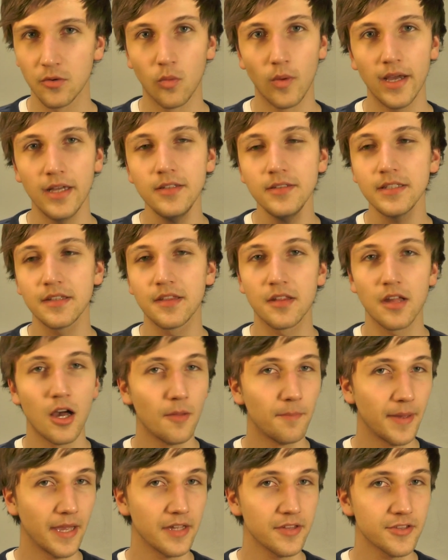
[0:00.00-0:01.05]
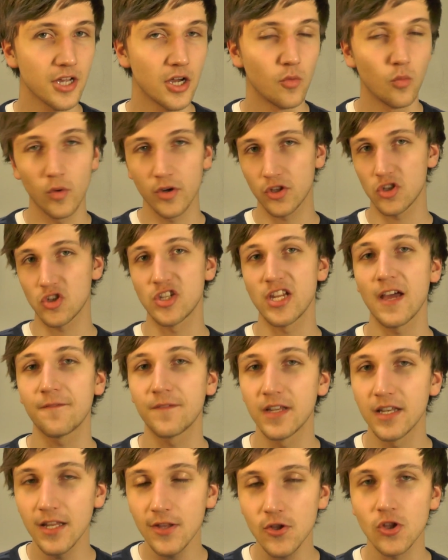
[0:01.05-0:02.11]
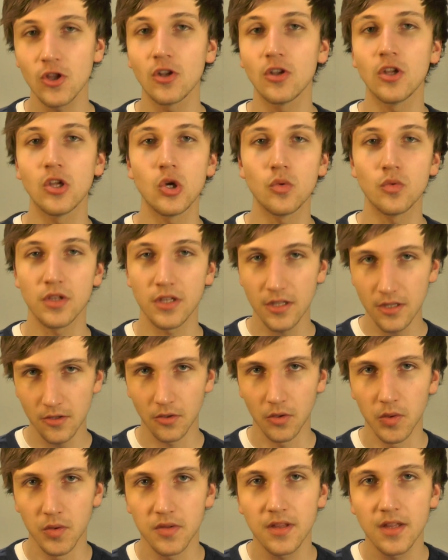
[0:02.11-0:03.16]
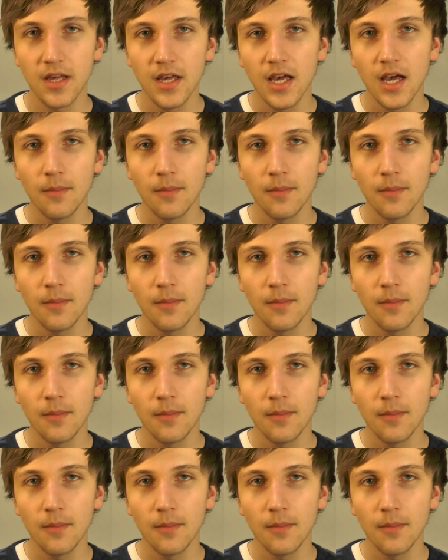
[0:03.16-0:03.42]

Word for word: Well, it's all based on which definition you use.